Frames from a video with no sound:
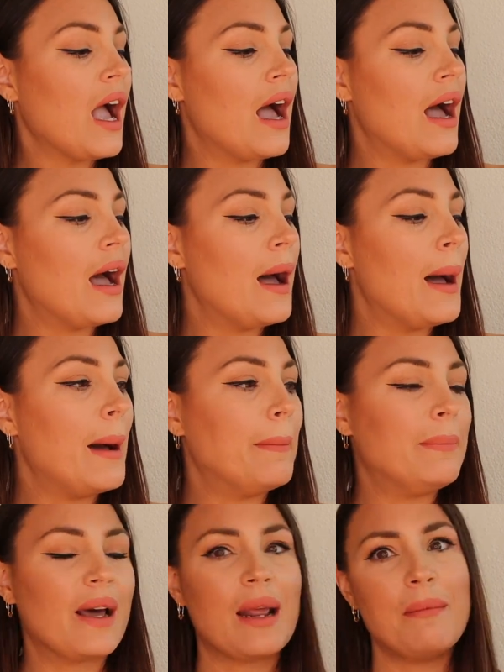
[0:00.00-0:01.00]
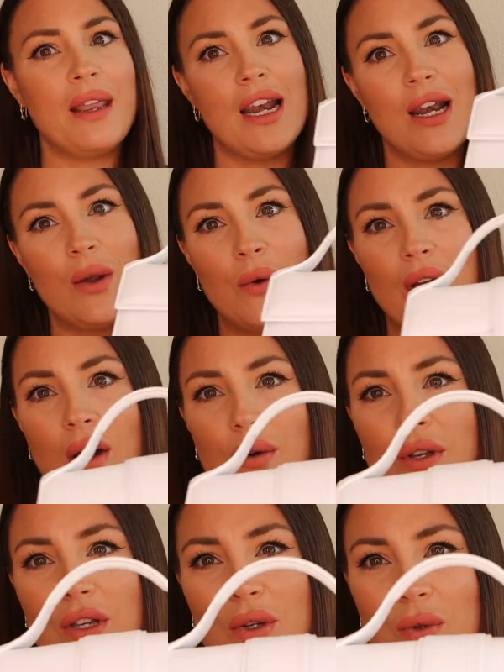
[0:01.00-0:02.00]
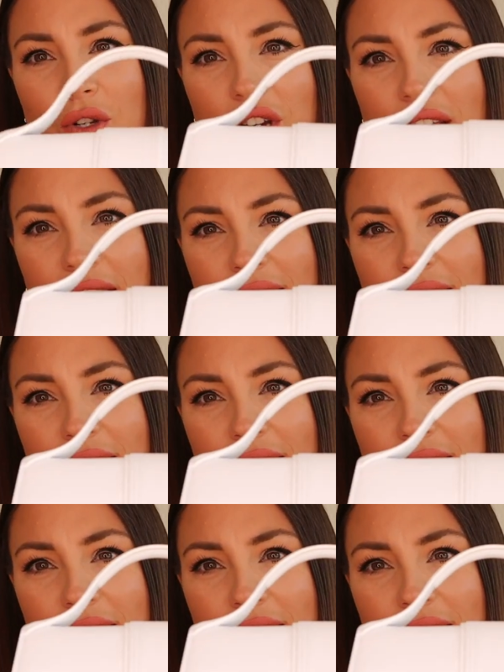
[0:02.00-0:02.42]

But I mean, look how cute she